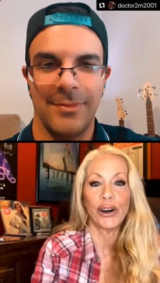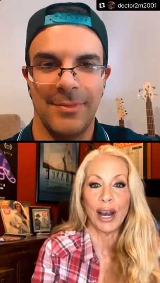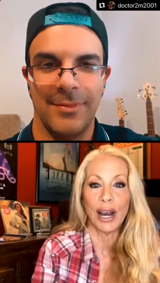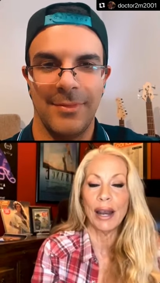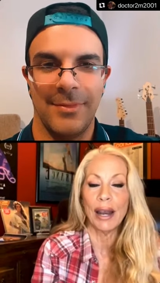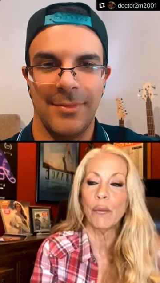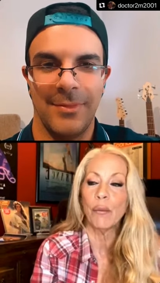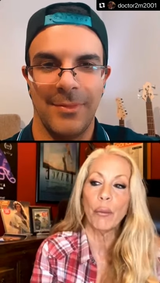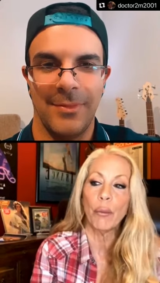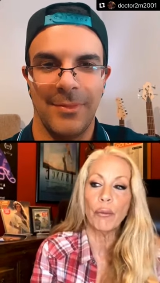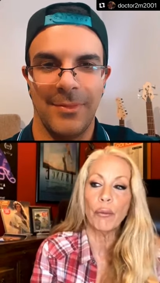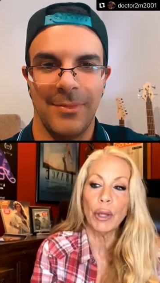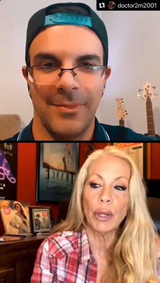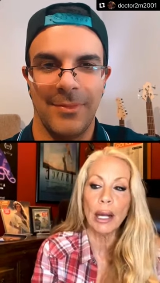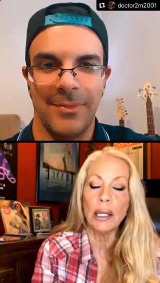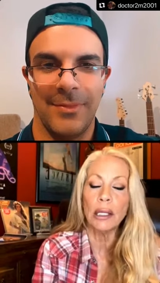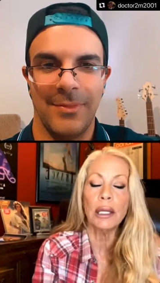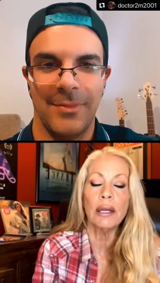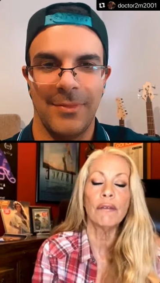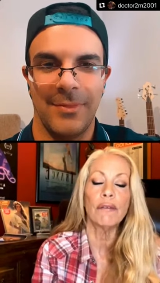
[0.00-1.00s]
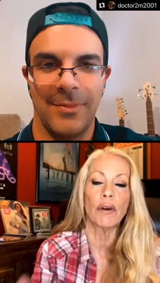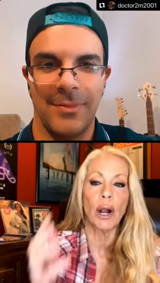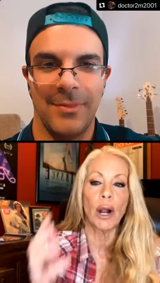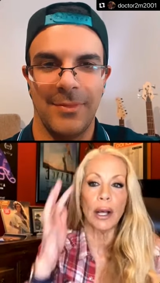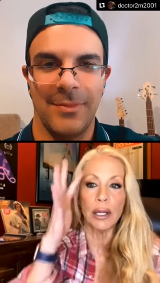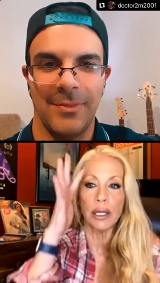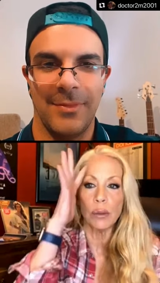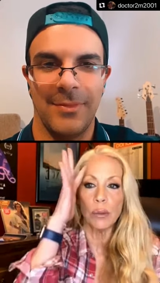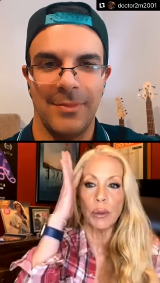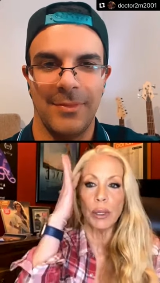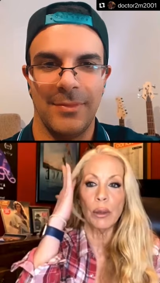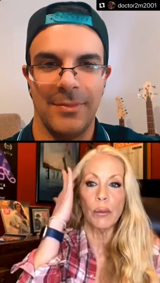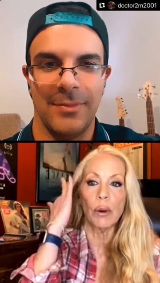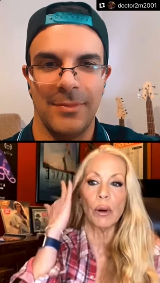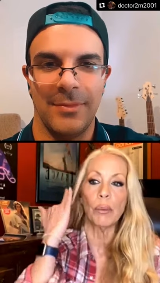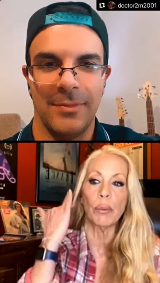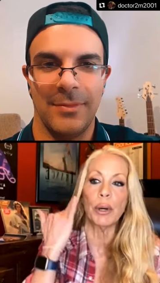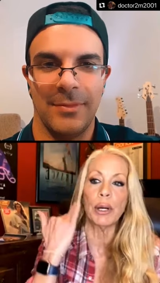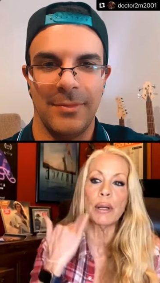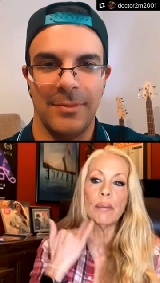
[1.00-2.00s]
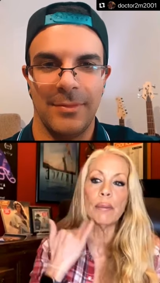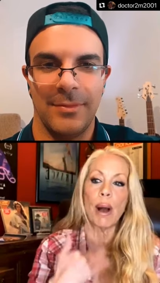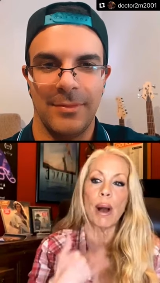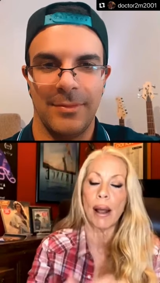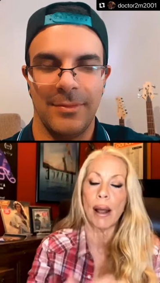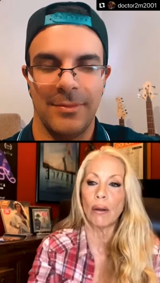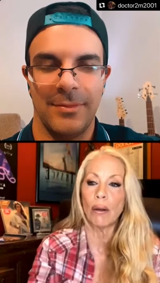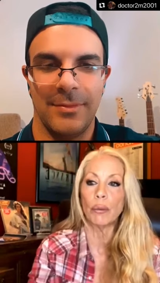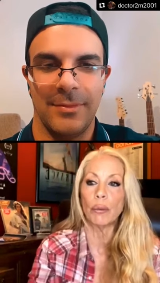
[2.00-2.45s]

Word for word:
Speaker 1: And luckily for us, we were pretty mild.